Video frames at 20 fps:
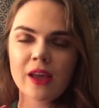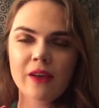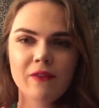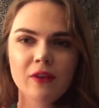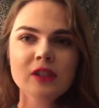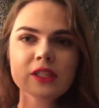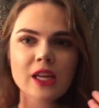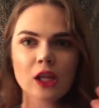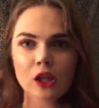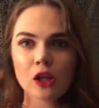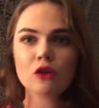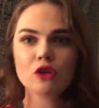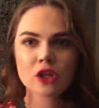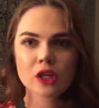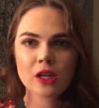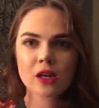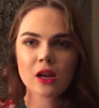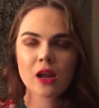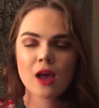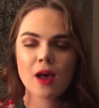It feels like
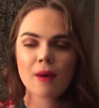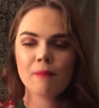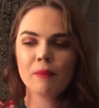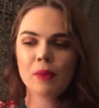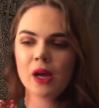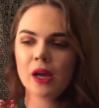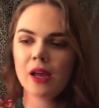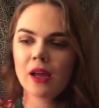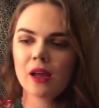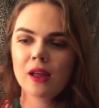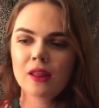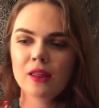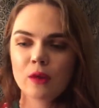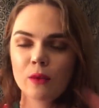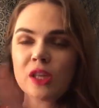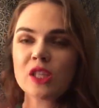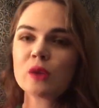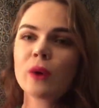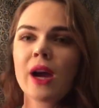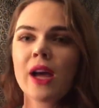lotion, but the
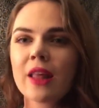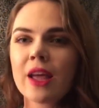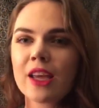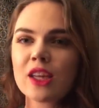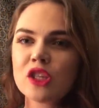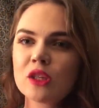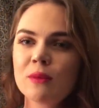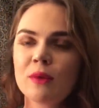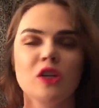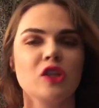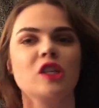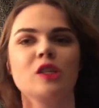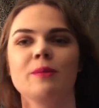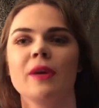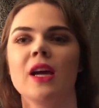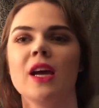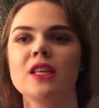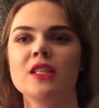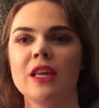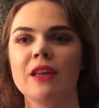reason why I like it so much is
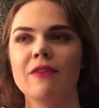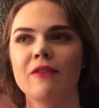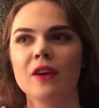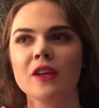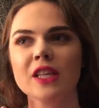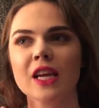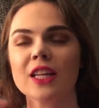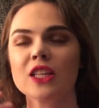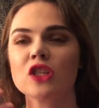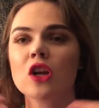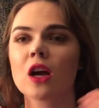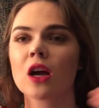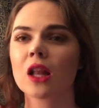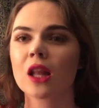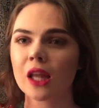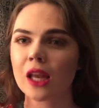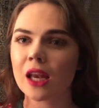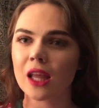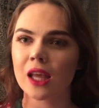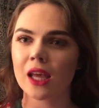because it feels like it's not
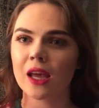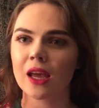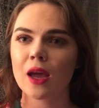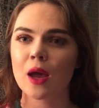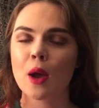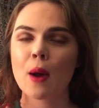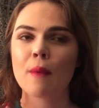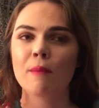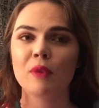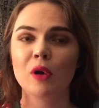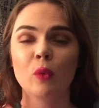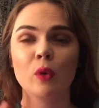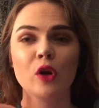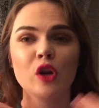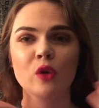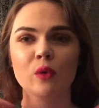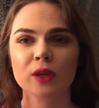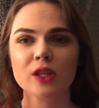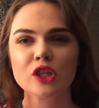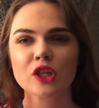cleaning it, but when
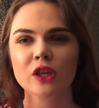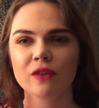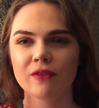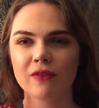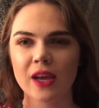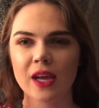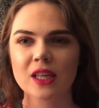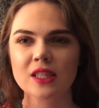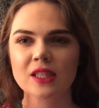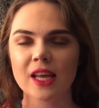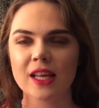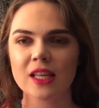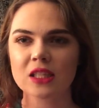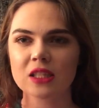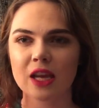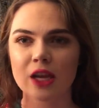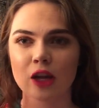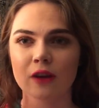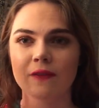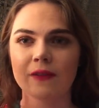you rinse your face, it's
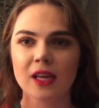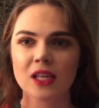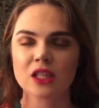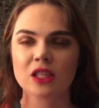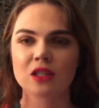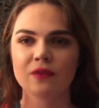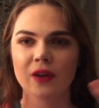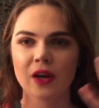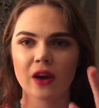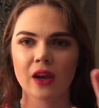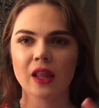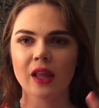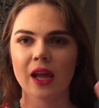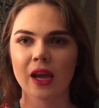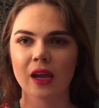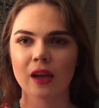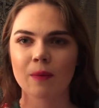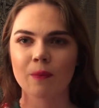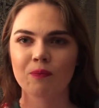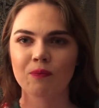like your face is very like